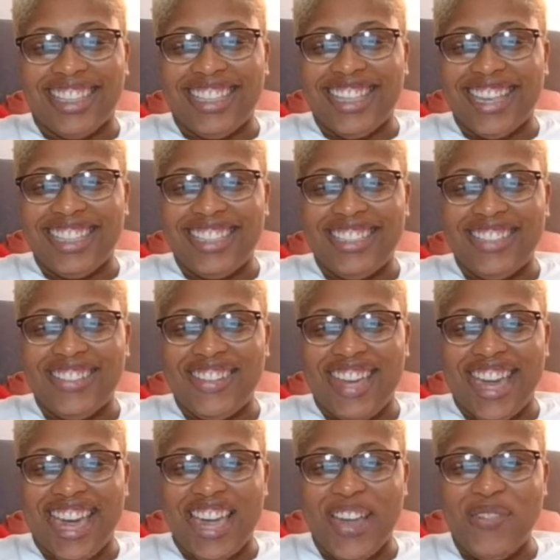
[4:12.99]
Yes, you
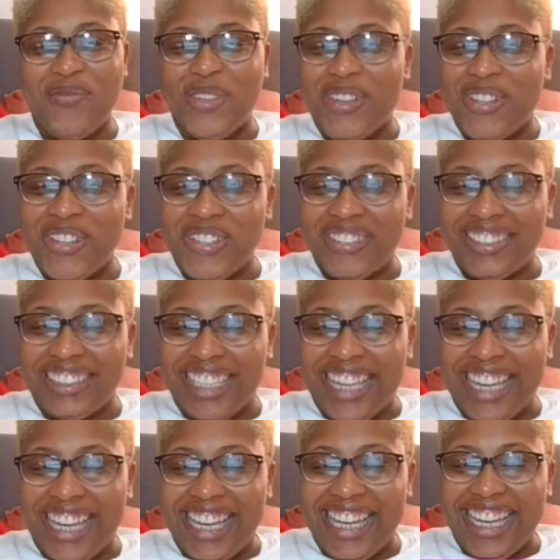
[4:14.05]
can, boo.
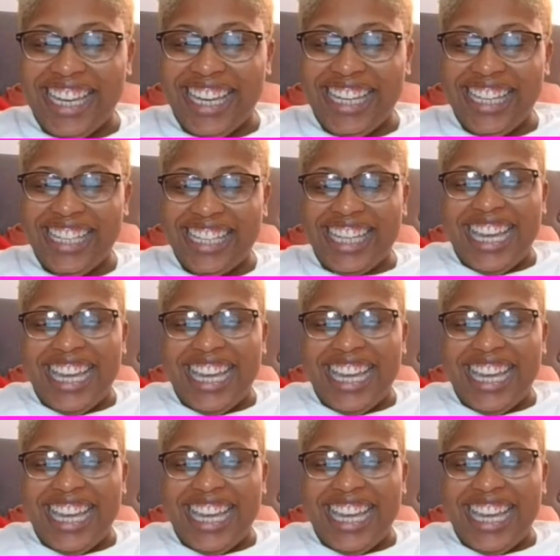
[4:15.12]
See?